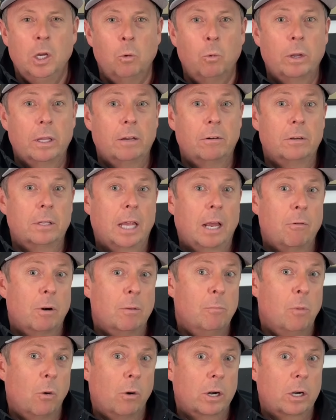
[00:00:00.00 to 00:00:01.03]
whether they were
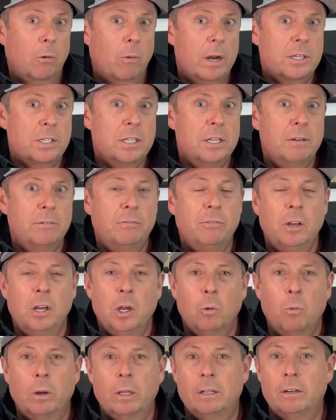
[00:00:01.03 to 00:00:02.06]
more aggressive,
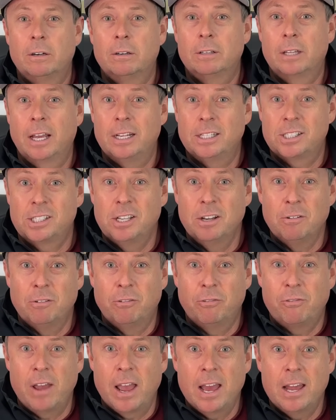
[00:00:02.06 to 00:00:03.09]
whether they still
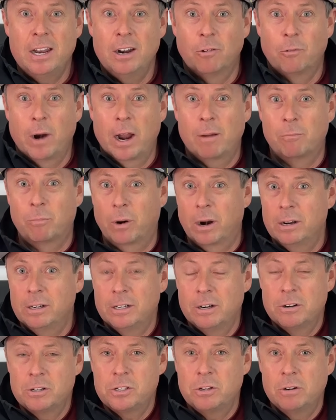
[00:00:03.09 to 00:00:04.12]
fed around
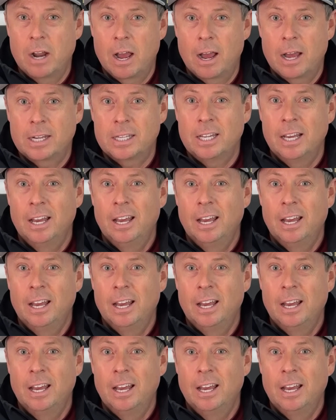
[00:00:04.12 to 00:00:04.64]
predators or not.